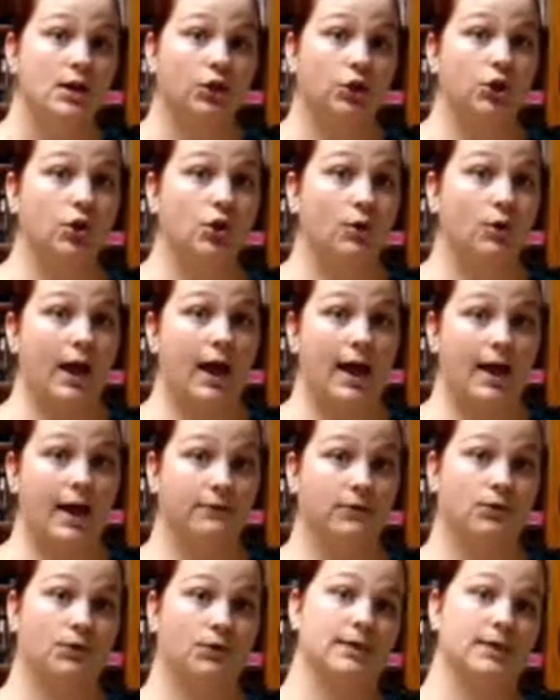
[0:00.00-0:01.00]
you don't
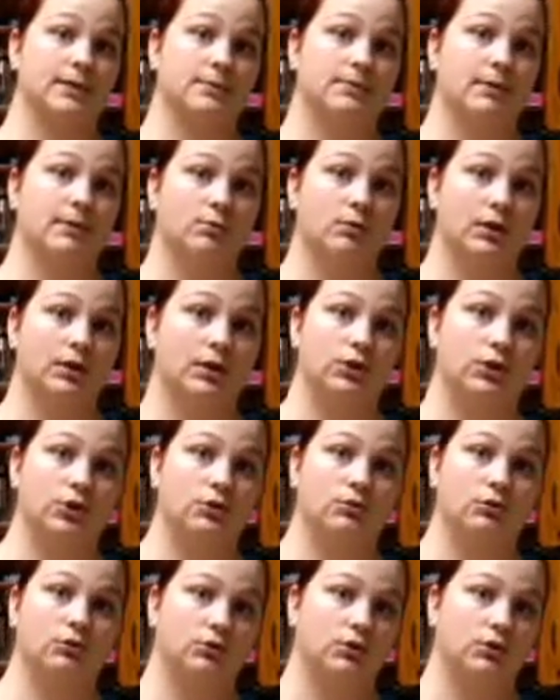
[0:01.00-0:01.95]
have your recipe with you,